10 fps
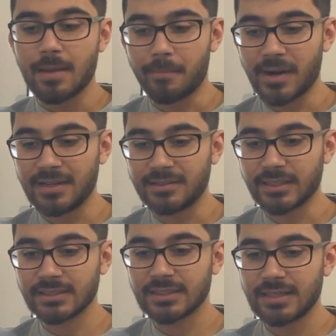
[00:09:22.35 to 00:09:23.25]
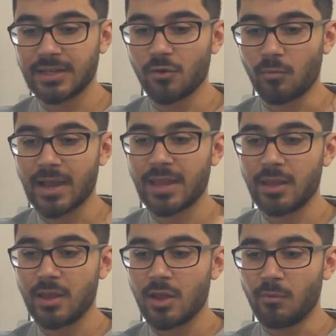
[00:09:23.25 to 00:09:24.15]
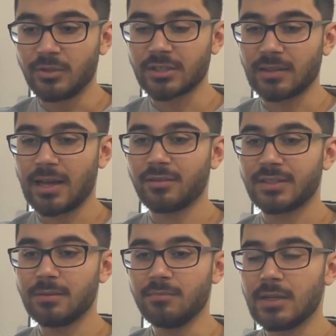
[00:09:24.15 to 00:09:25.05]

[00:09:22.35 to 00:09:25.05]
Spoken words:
but he does it in a way which allows him